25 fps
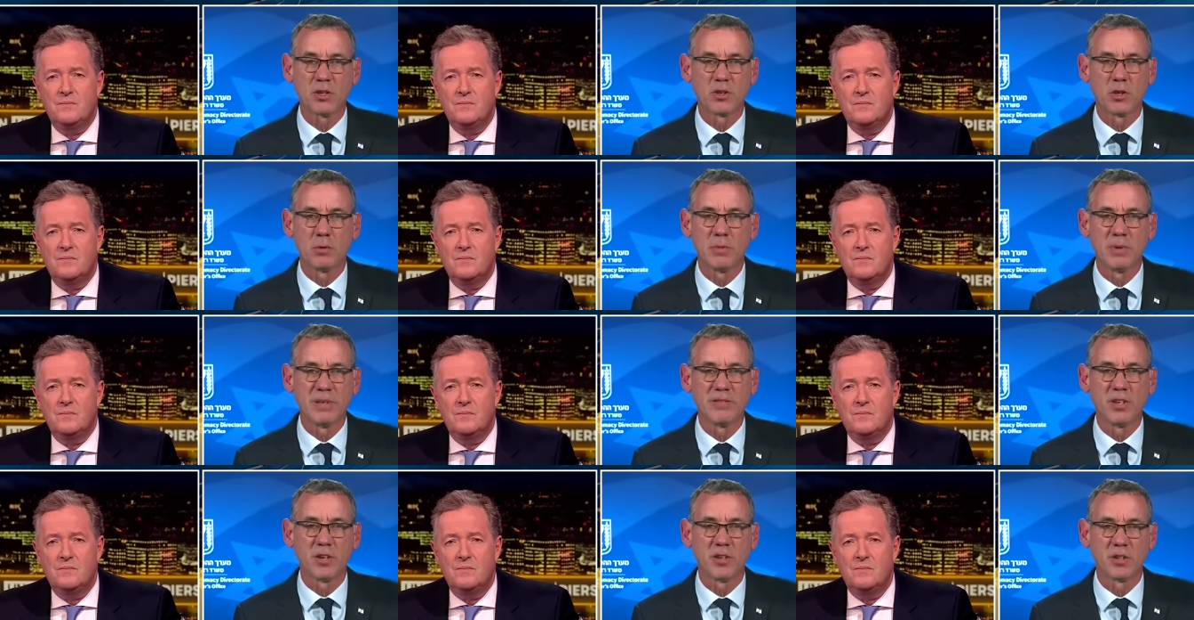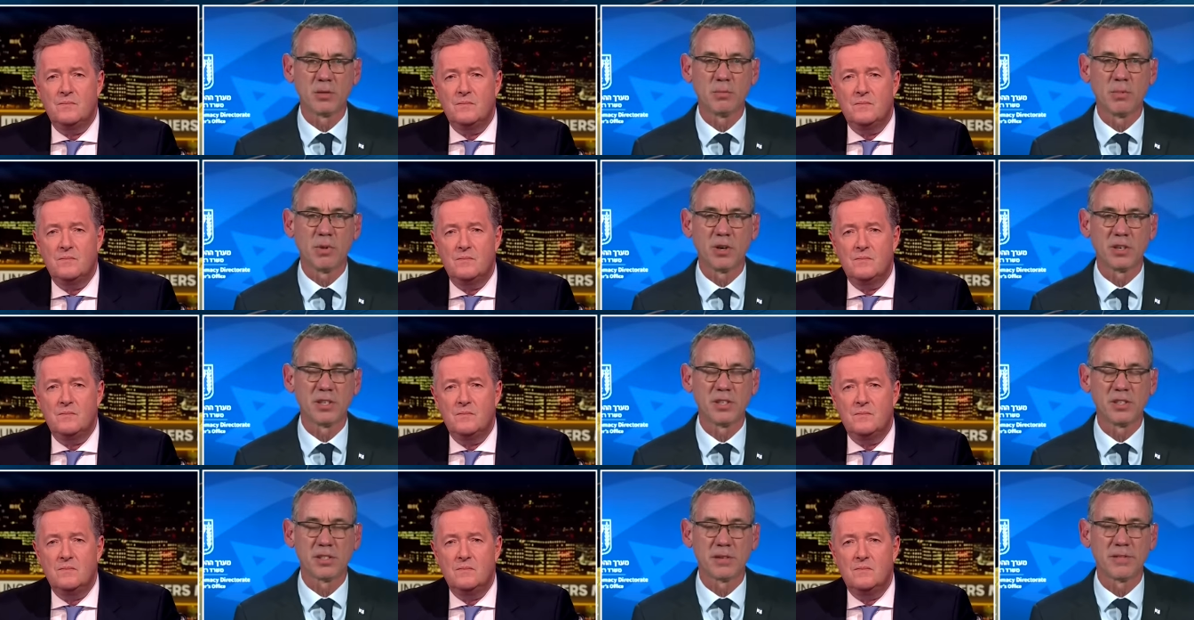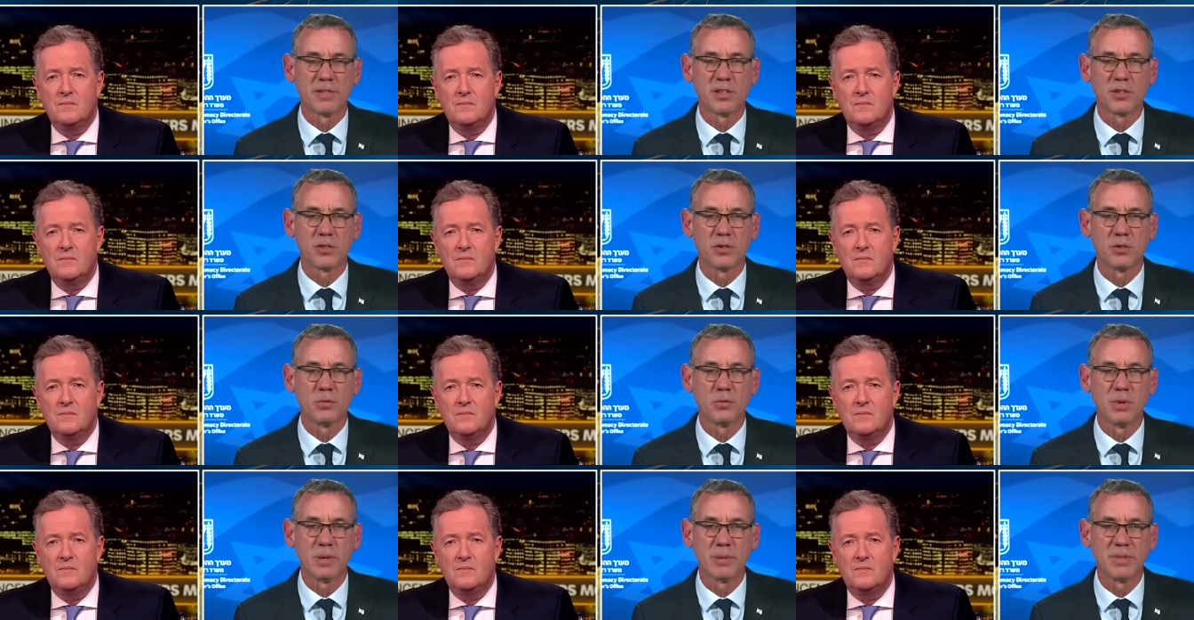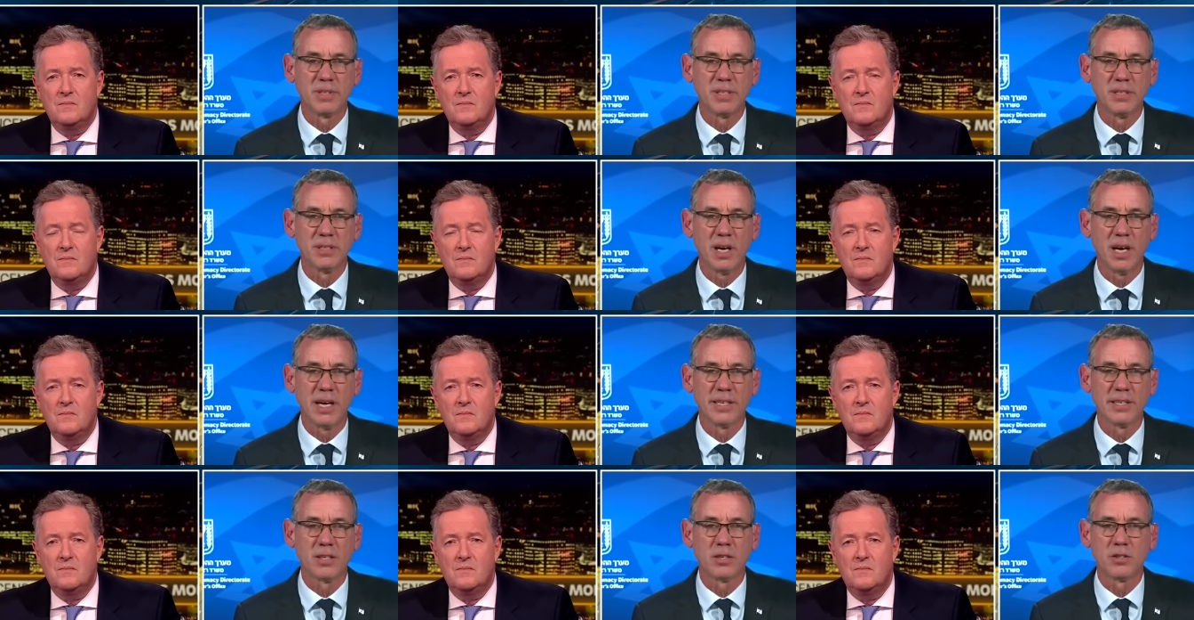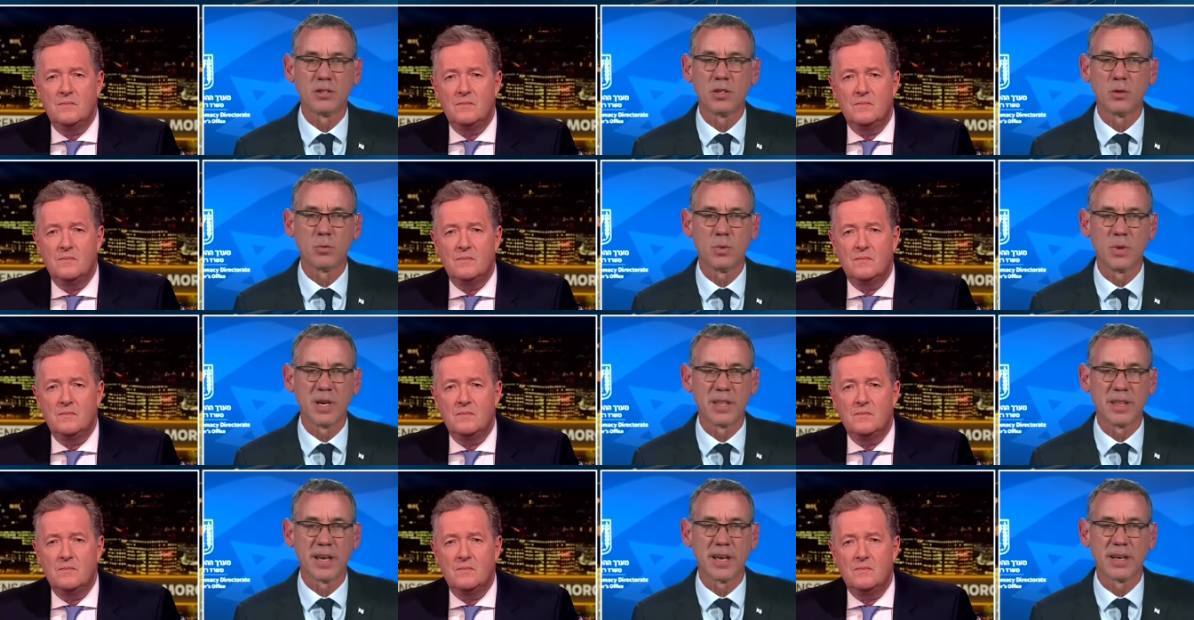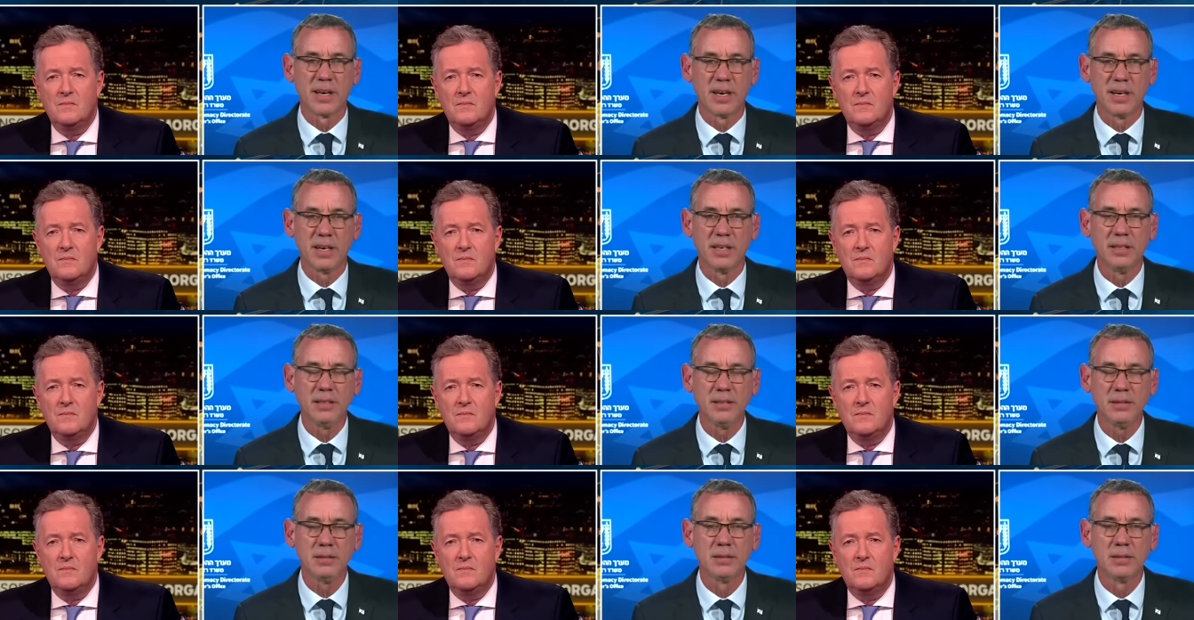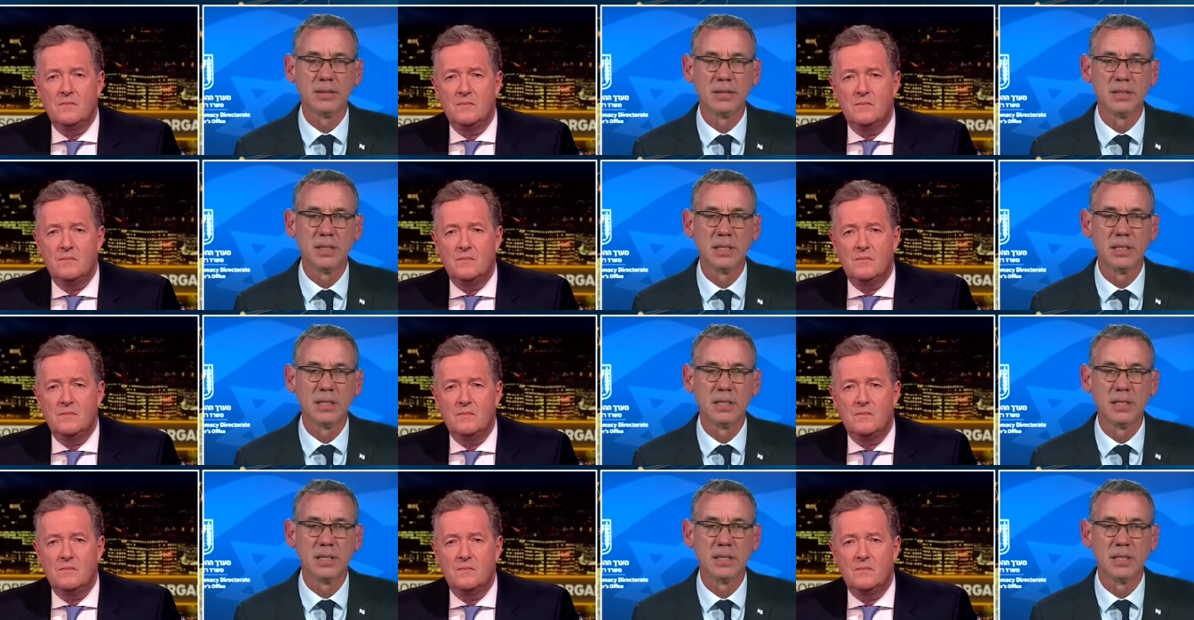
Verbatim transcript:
Speaker 1: not sure we've got the bodies of the two women. I don't know where they are.